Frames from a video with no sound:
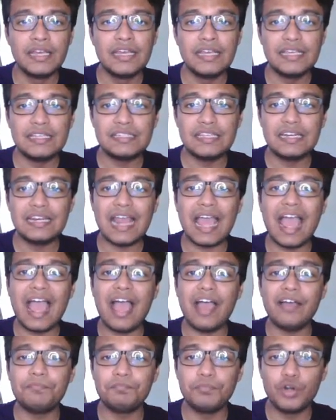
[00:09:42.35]
is an
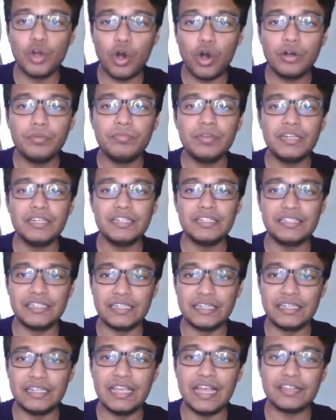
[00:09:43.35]

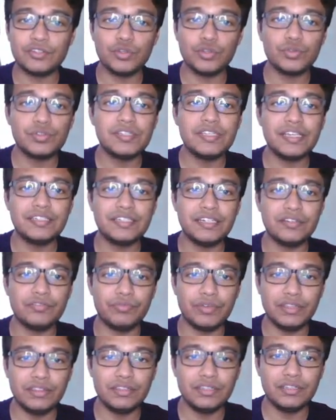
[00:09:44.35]
abnormality associated with